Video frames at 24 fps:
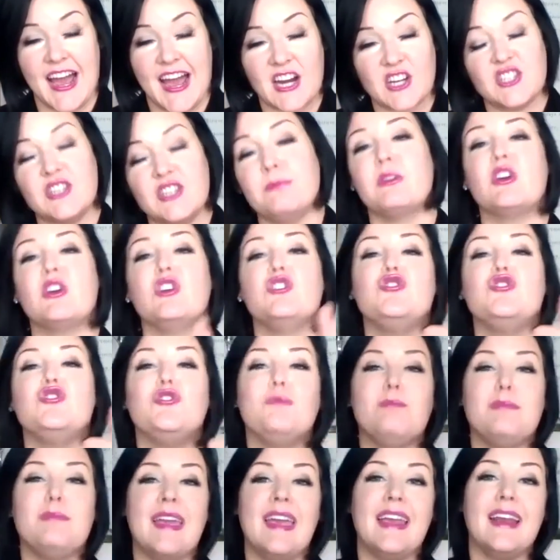action because you
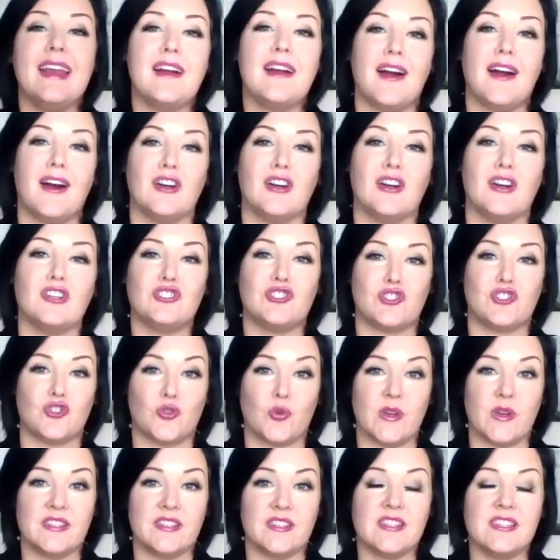made conscious
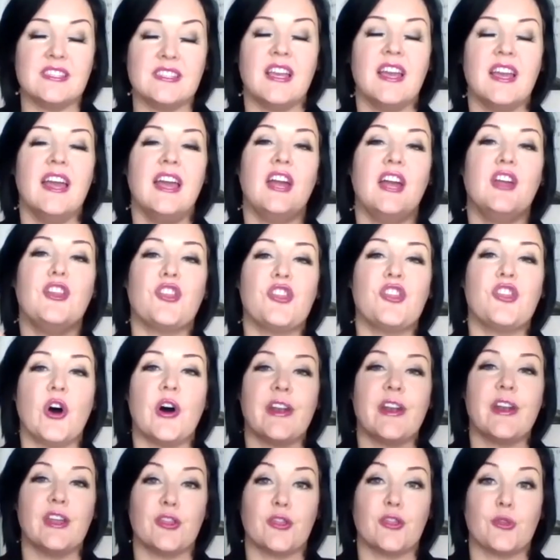choices and
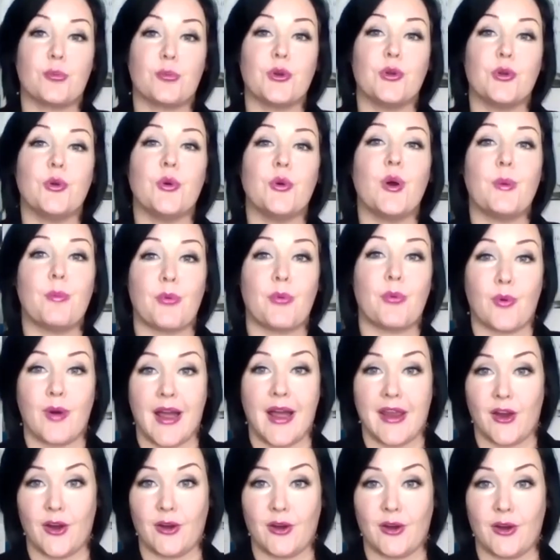thought it through prior.